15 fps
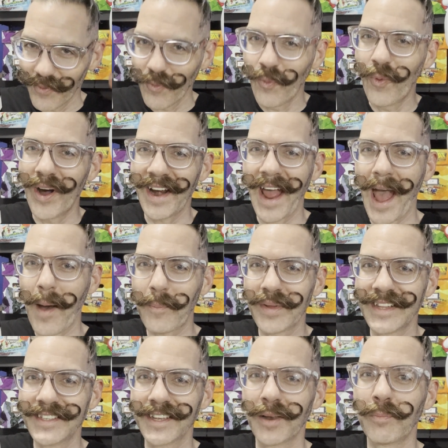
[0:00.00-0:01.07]
what
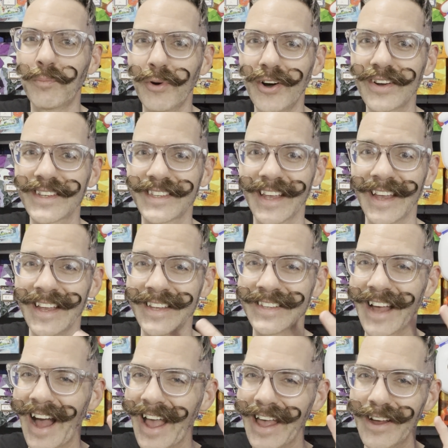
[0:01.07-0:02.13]
happens in books. Is
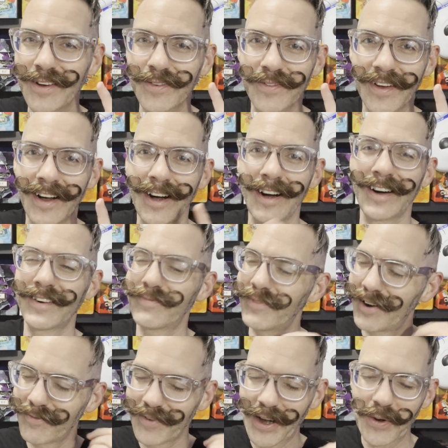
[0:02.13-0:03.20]
I have
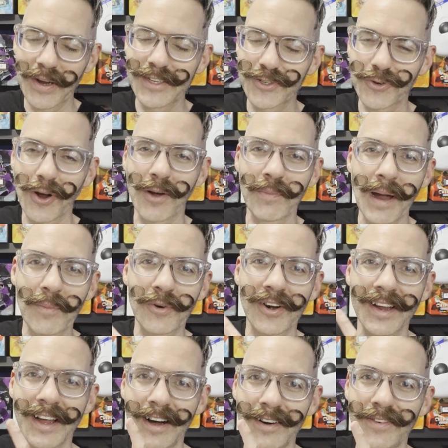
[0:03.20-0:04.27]
a very strong
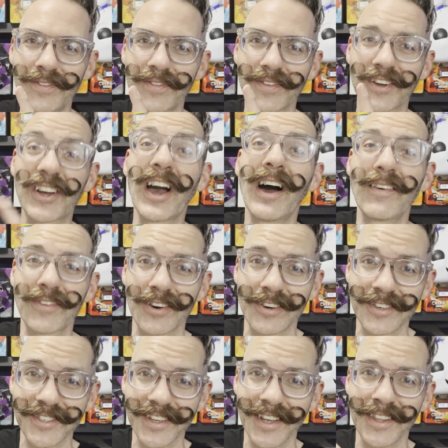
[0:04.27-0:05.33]
memory of
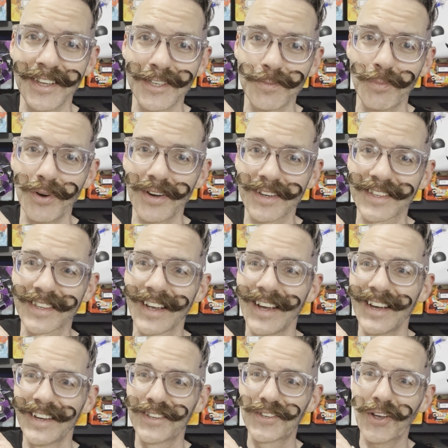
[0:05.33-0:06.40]
covers in these books.
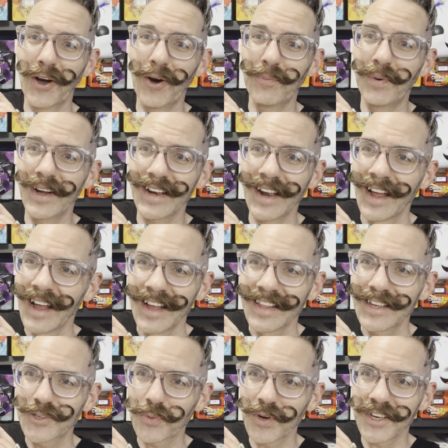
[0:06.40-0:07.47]
So, but
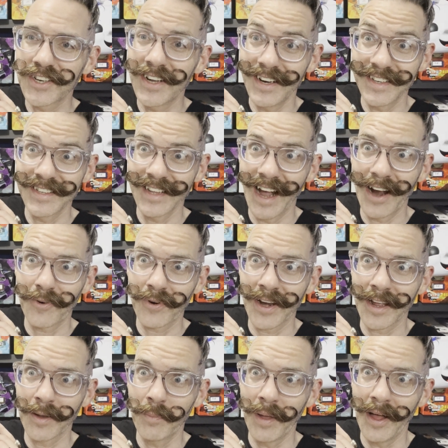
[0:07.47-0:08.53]
this one does not
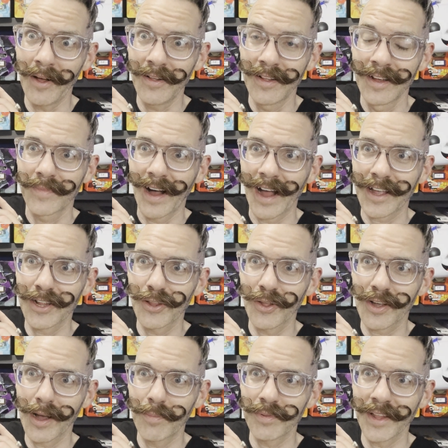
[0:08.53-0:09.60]
ring a bell. I could
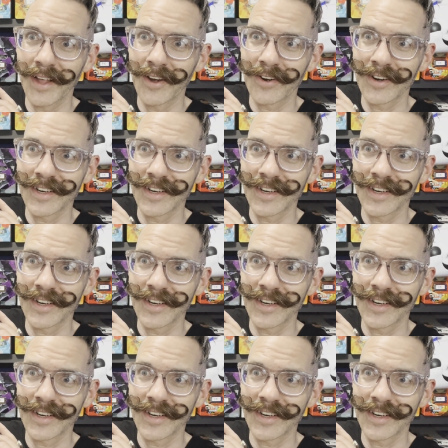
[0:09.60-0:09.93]
look up later